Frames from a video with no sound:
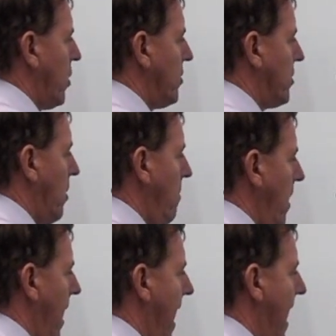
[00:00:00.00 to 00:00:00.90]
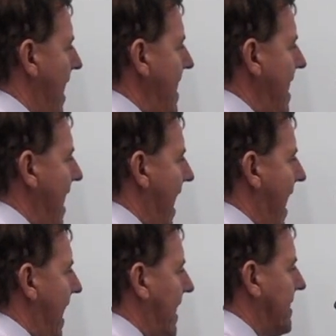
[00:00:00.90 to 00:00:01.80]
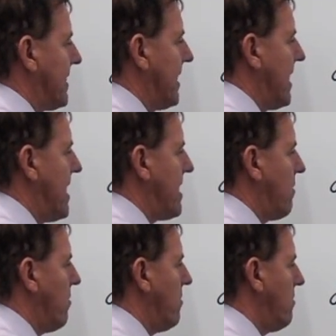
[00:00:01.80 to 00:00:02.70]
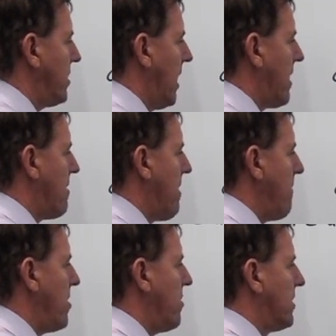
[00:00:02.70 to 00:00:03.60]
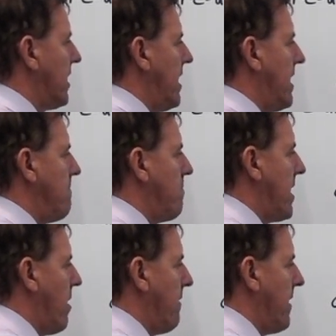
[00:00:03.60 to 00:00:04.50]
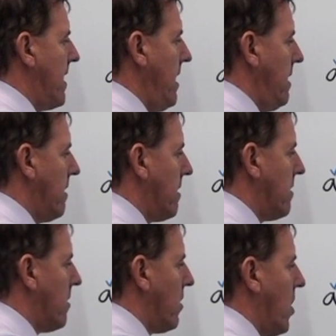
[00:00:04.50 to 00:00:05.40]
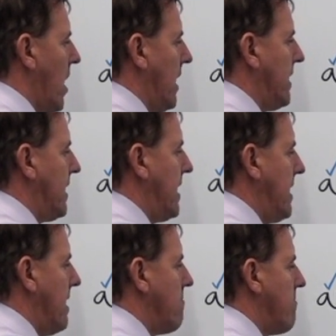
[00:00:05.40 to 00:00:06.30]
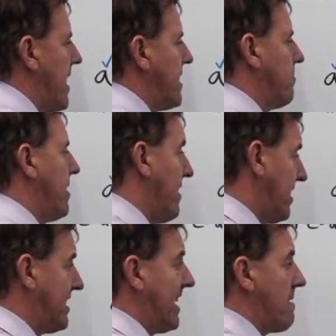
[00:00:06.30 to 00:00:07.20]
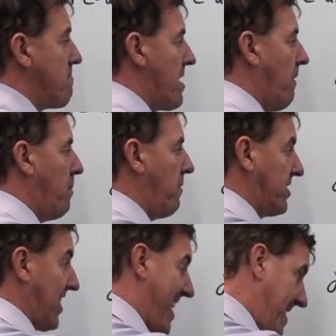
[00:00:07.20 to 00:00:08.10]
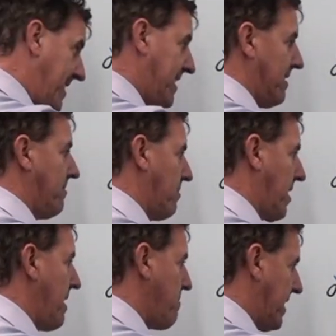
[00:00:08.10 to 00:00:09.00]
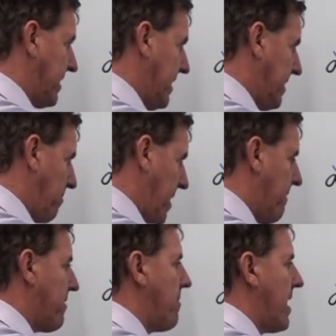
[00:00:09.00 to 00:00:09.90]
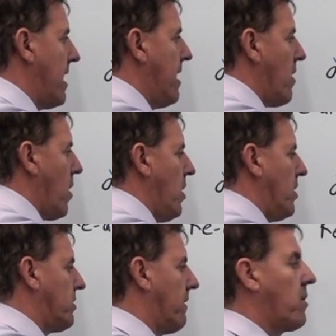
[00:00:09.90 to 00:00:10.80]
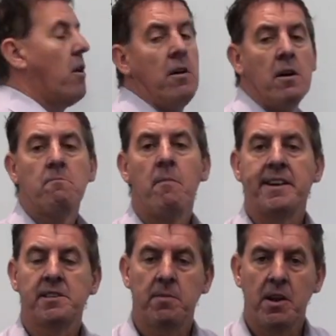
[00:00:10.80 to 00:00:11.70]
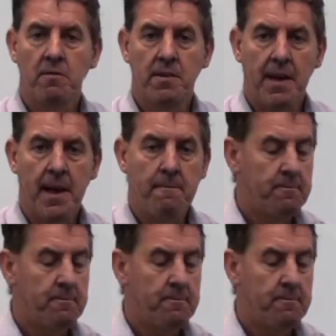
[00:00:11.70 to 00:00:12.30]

So AX equals, and remember you're taking B off here, D minus B. You're actually taking B off both sides, okay, but it's disappeared from here. So I've got minus B over there.